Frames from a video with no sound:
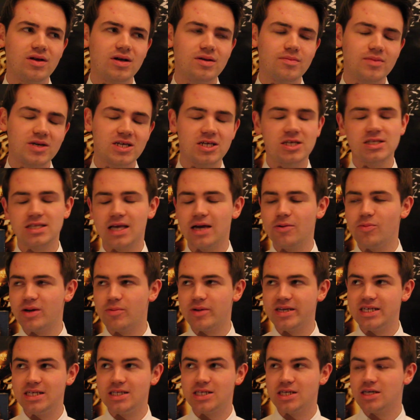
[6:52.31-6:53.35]
because like,
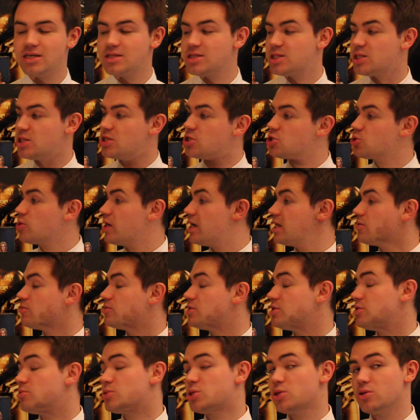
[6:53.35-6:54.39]
when he turns in the trailer
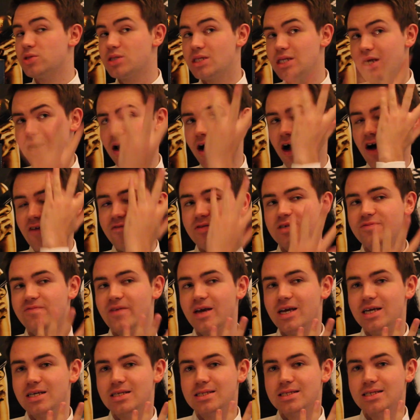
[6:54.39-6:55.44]
and you sort of see half his
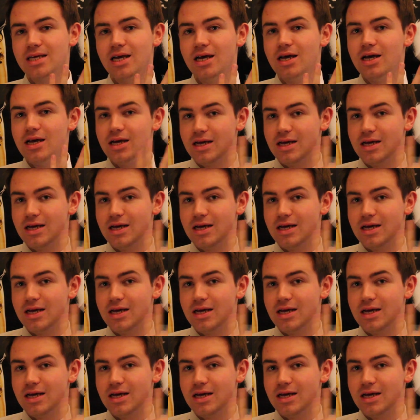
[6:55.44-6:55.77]
face